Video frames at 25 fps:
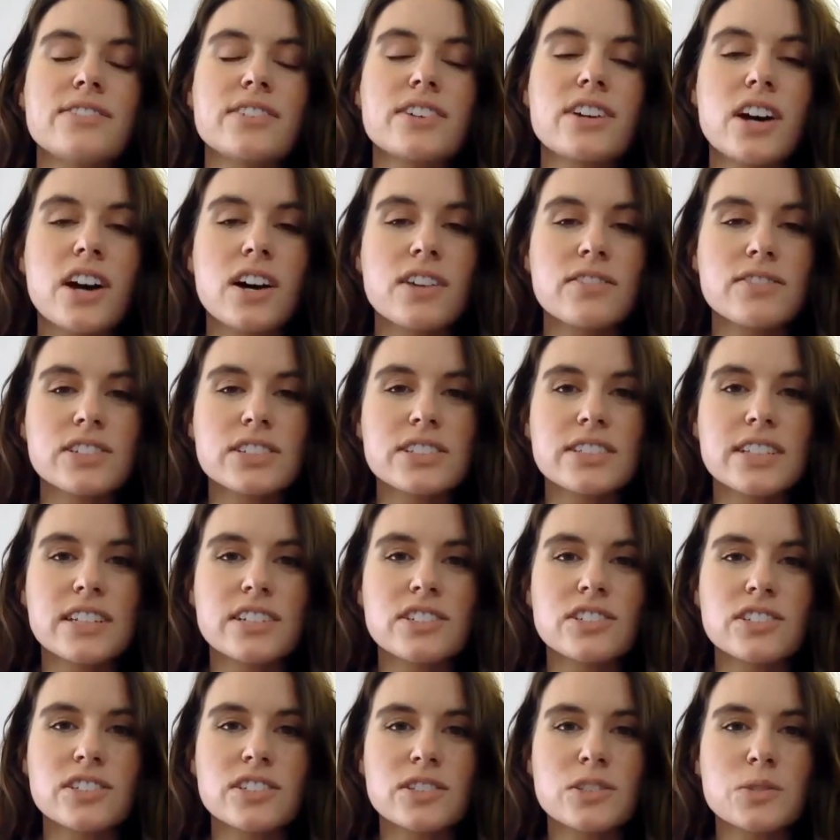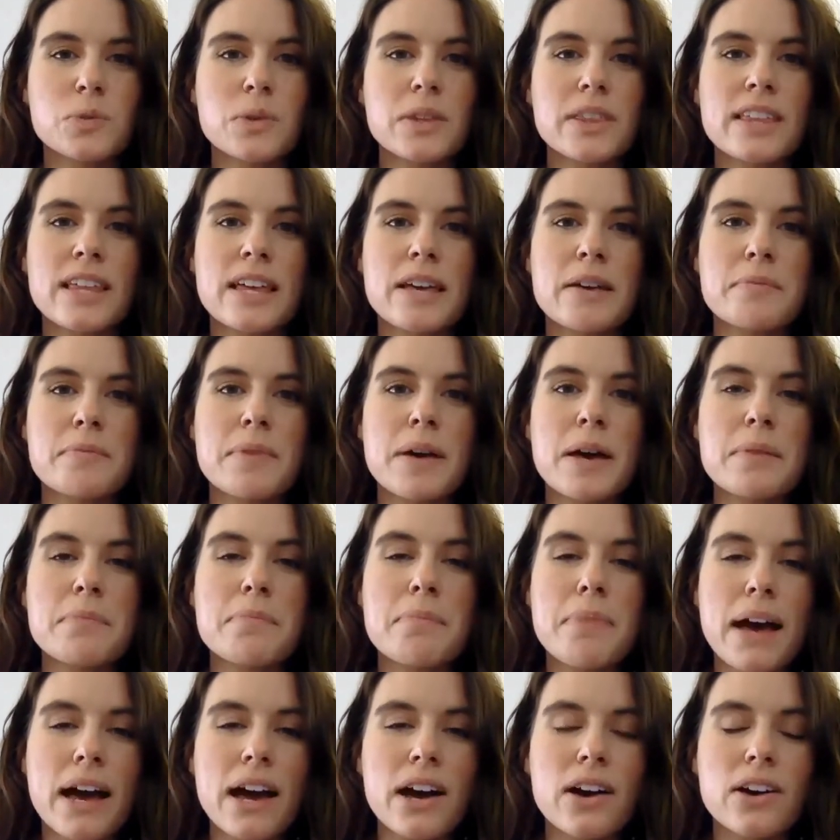conversations with them
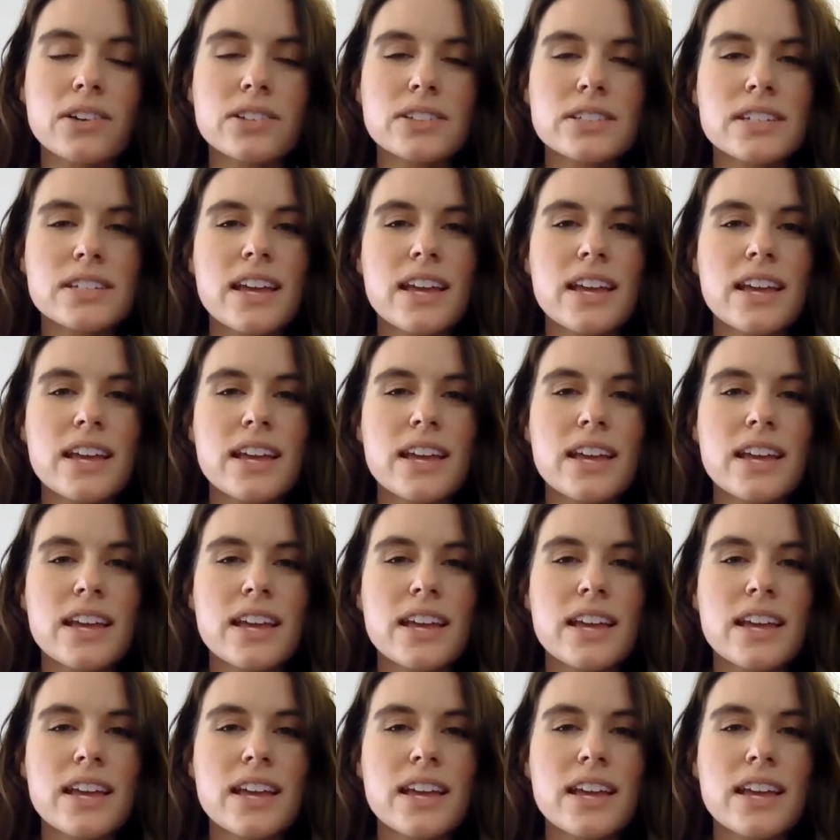about